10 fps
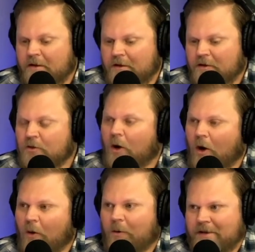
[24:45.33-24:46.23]
You
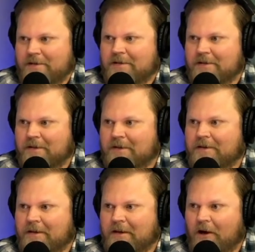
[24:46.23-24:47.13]
always,
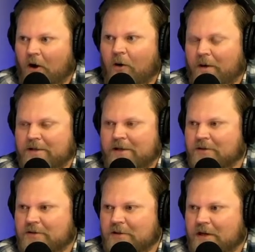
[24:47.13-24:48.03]
always
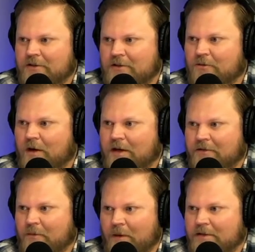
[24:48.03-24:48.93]
exercise your right
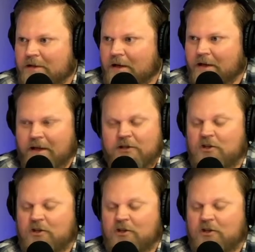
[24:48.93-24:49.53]
to remain silent.